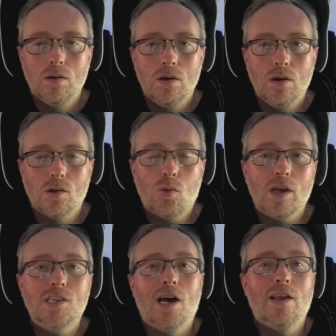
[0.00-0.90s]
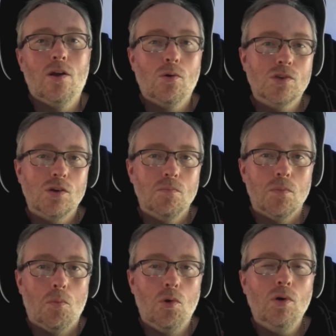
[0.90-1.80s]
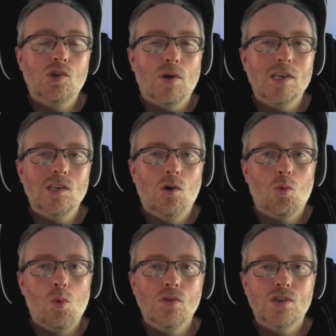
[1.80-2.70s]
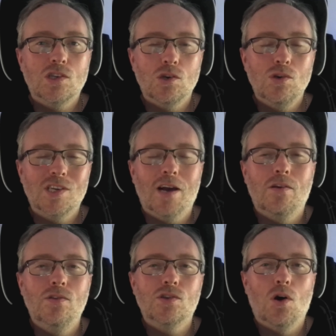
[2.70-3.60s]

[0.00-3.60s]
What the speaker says: A quick side note, we're only trying to look 1 to 2 seconds